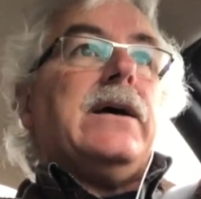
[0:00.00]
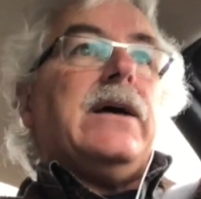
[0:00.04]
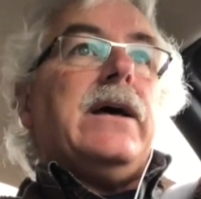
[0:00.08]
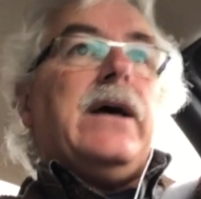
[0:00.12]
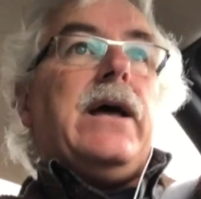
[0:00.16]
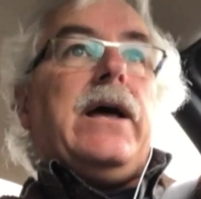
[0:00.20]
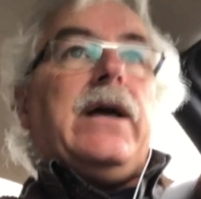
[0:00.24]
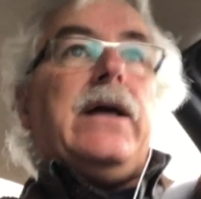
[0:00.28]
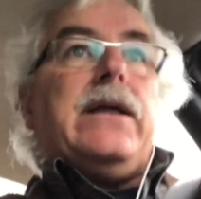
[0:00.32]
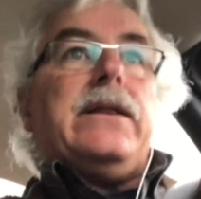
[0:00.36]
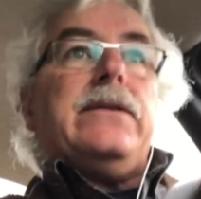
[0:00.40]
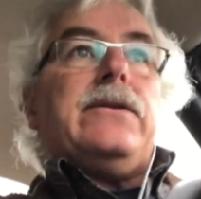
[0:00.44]

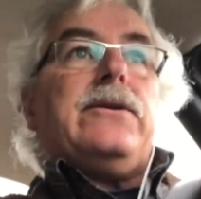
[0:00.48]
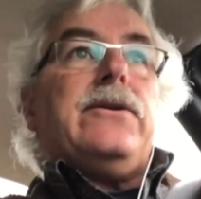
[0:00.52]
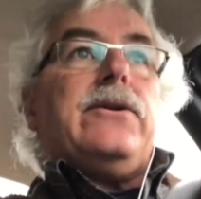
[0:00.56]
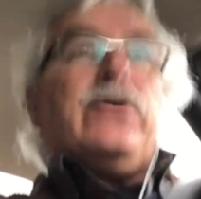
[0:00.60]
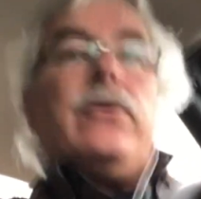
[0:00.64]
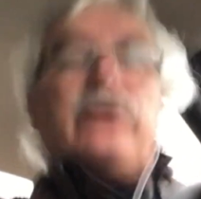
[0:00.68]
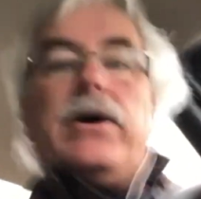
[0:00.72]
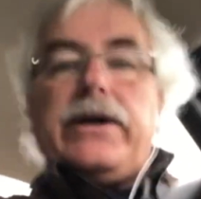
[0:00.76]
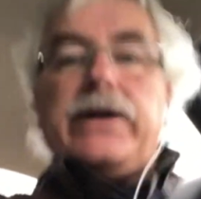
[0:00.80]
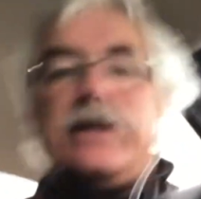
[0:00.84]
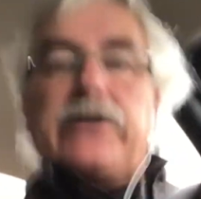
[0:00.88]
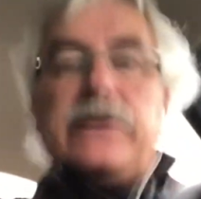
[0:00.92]
And
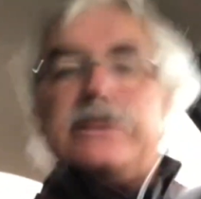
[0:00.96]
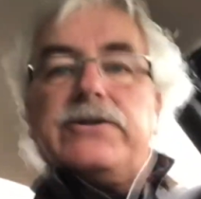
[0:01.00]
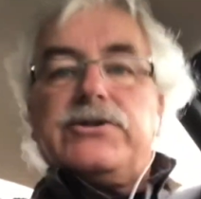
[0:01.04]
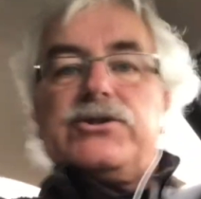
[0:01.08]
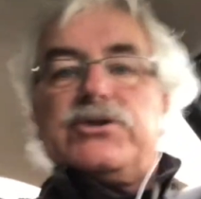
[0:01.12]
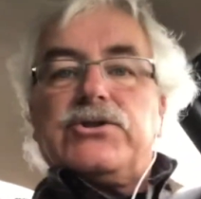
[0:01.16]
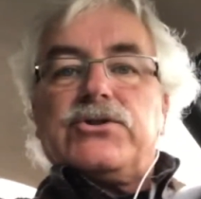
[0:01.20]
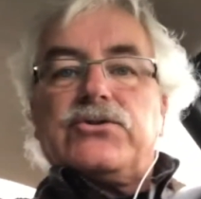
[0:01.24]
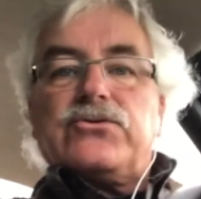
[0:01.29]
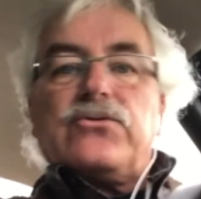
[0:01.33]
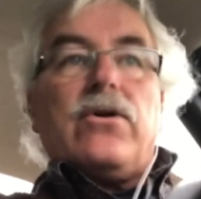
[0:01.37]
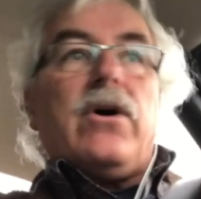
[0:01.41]
I'm going to
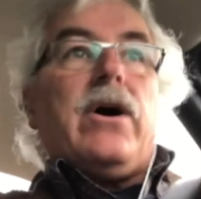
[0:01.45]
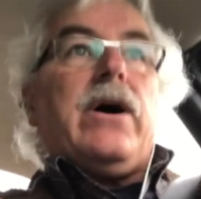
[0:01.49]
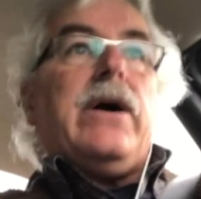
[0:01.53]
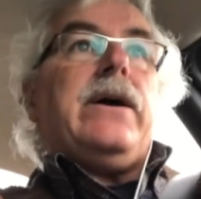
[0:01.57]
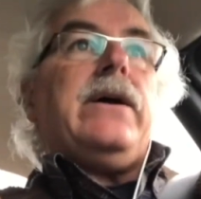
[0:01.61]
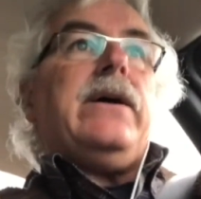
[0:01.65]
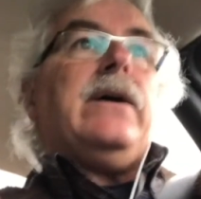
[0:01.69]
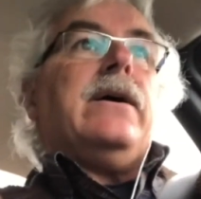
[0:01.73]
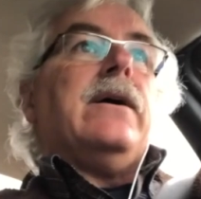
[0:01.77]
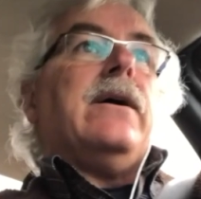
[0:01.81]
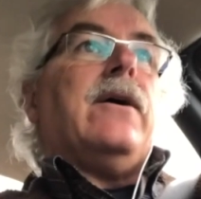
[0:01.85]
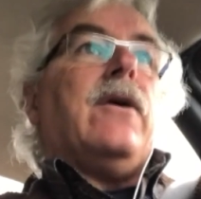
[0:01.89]
just
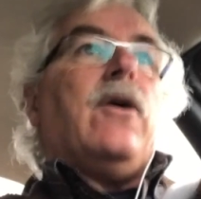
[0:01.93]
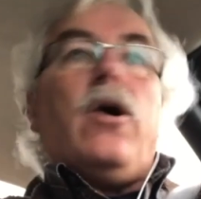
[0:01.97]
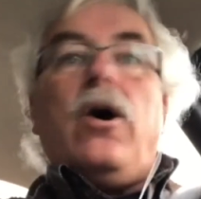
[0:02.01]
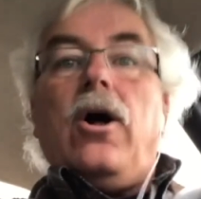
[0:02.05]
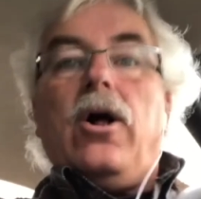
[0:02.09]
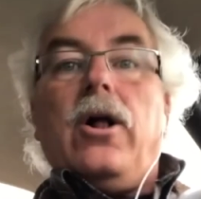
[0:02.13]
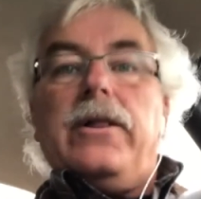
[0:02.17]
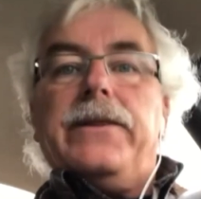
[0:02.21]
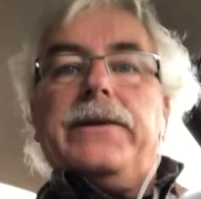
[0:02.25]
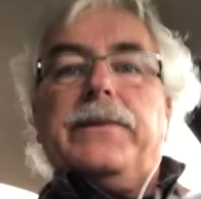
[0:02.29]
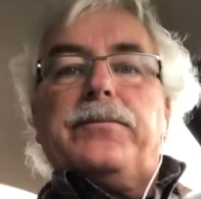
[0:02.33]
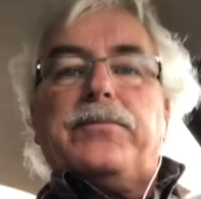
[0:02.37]
try
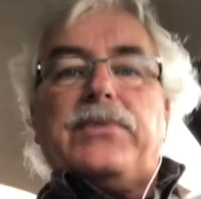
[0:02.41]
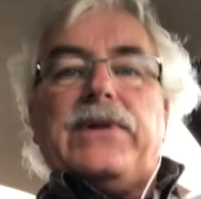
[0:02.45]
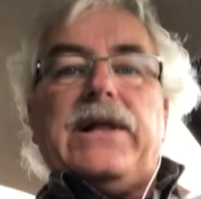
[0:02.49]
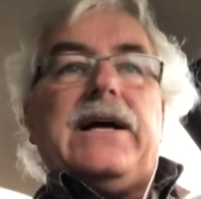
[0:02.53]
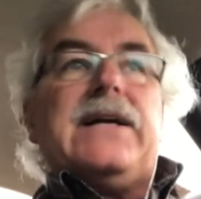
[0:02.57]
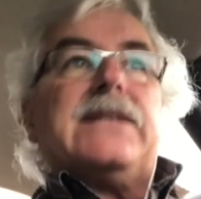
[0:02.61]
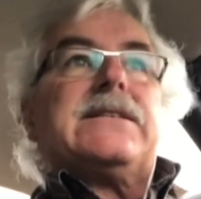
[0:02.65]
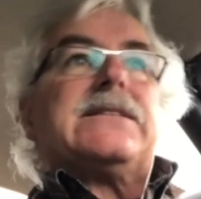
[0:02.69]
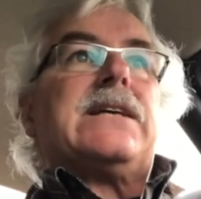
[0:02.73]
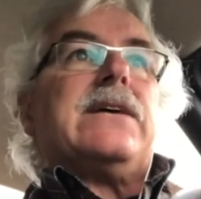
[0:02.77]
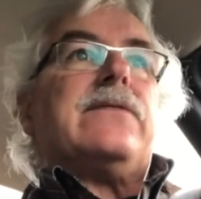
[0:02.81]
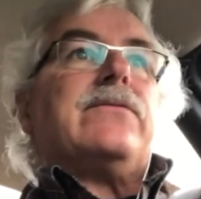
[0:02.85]
all the
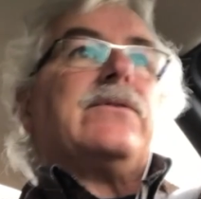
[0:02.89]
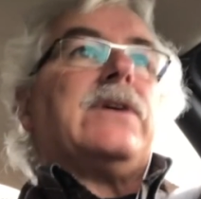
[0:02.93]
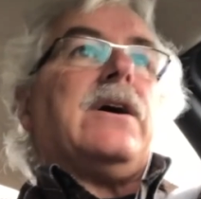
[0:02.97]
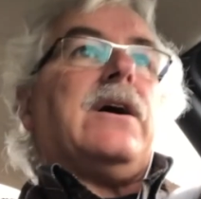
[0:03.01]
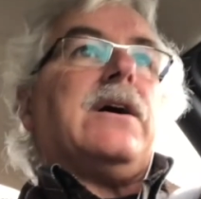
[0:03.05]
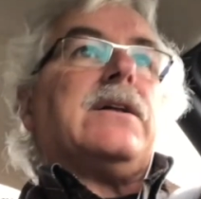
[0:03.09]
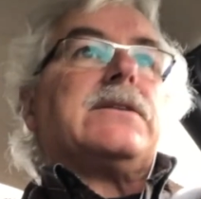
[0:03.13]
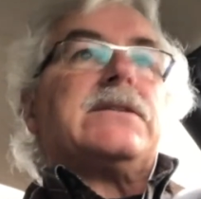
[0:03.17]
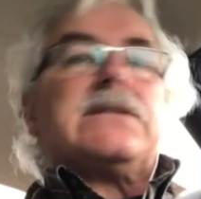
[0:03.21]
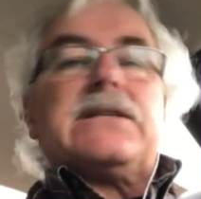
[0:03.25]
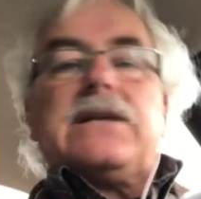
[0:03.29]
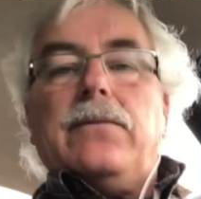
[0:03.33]
plants I've
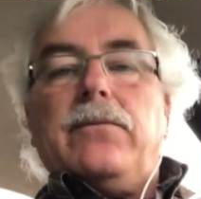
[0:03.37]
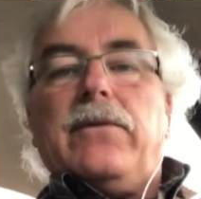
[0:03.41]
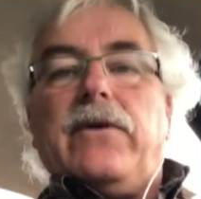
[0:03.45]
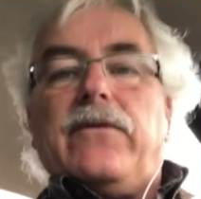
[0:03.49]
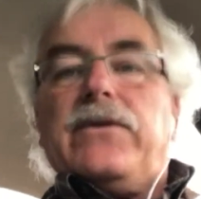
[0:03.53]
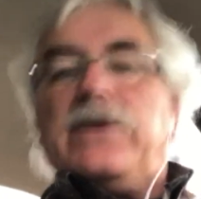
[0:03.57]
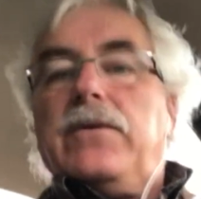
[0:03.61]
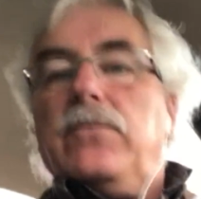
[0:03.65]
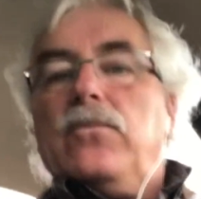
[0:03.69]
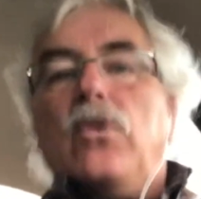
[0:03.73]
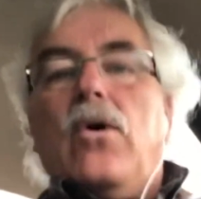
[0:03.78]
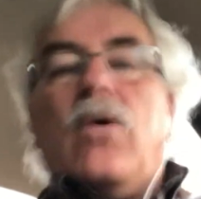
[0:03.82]
got. Some of
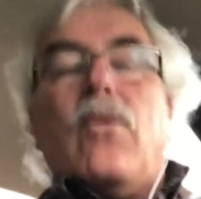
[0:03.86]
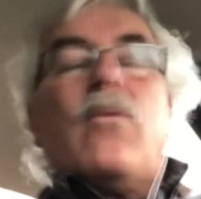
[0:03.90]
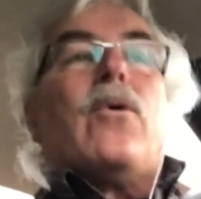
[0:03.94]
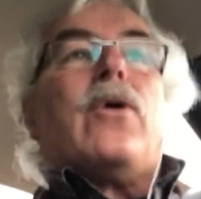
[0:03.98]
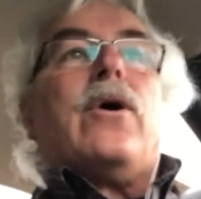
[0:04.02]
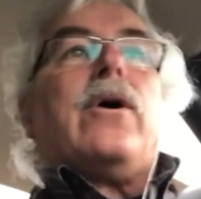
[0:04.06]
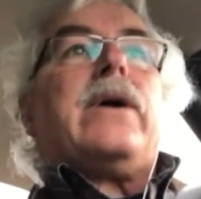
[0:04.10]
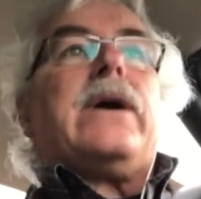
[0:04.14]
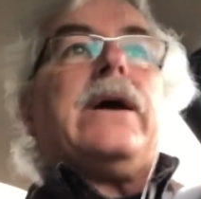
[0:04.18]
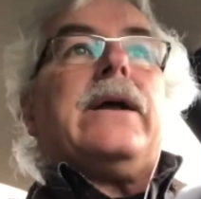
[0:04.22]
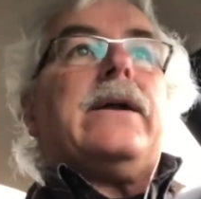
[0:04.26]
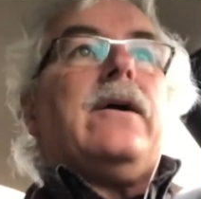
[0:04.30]
them won't
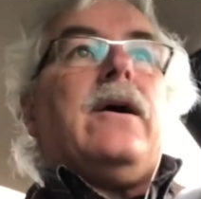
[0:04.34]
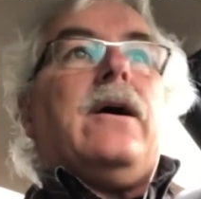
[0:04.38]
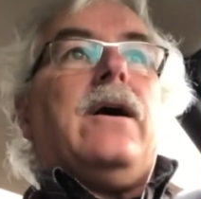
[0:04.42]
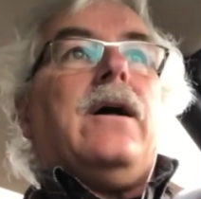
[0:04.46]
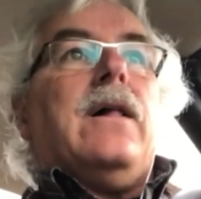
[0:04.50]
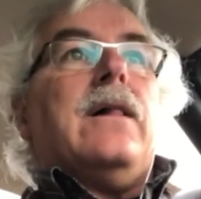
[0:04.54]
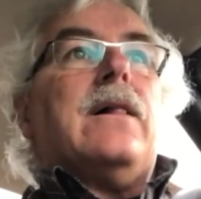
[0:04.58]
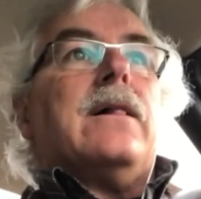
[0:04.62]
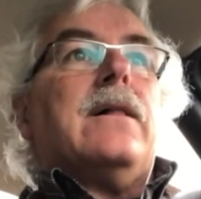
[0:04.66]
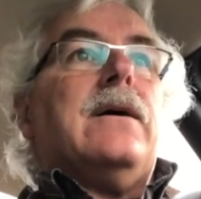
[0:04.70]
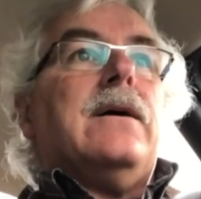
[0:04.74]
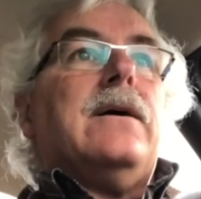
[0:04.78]
work at
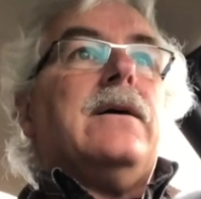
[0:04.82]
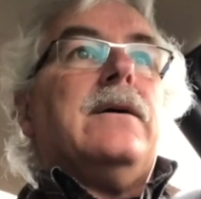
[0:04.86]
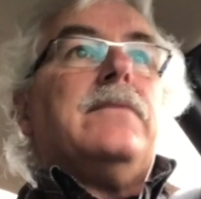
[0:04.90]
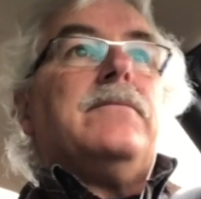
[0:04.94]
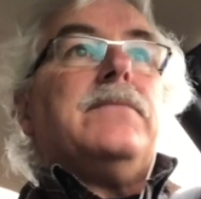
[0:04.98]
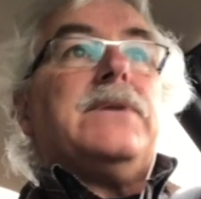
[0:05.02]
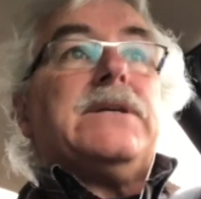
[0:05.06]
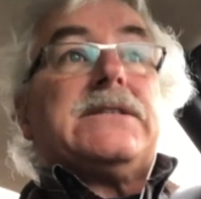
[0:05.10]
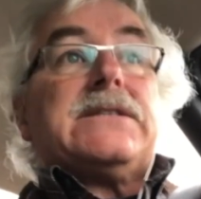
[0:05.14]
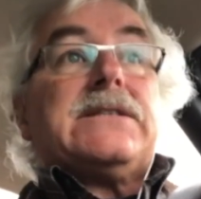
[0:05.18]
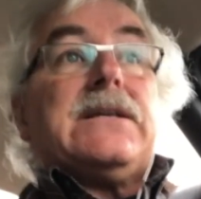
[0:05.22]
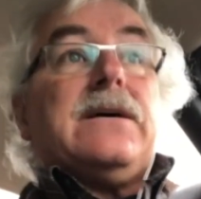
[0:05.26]
all,
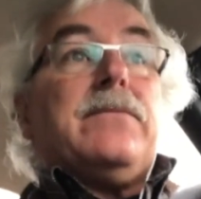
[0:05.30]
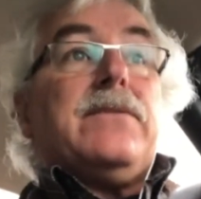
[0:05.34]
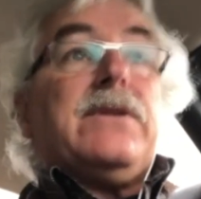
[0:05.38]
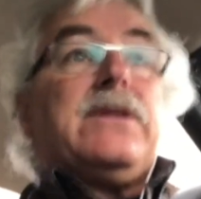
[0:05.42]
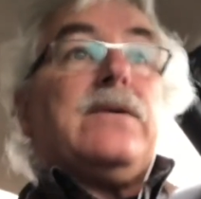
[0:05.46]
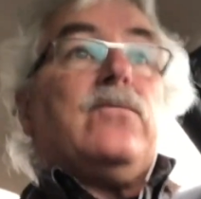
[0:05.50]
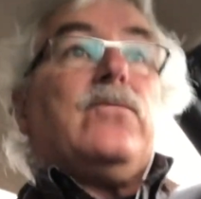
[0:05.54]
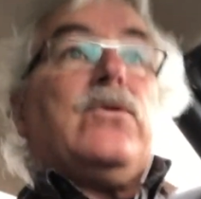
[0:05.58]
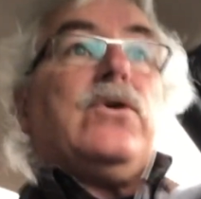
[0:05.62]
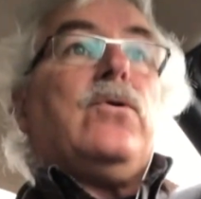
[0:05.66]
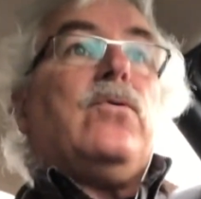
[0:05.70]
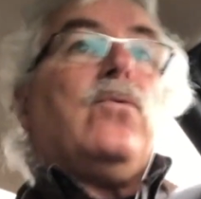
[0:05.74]
but some of
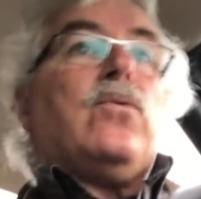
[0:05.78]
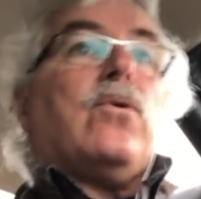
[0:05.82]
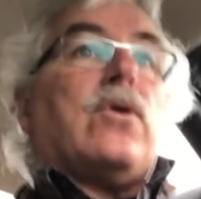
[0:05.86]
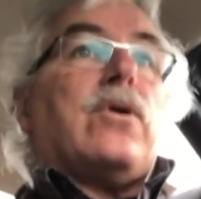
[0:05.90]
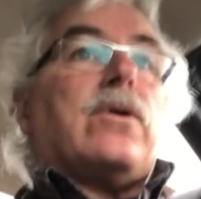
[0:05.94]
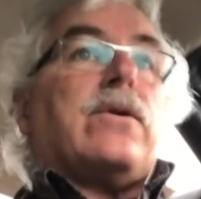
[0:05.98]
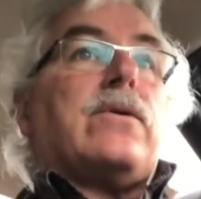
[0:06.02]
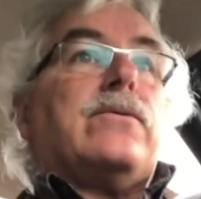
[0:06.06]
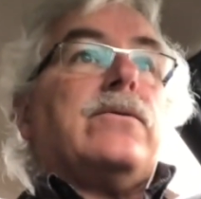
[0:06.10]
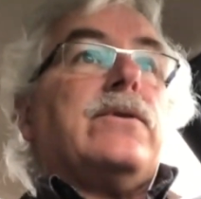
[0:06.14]
them will work.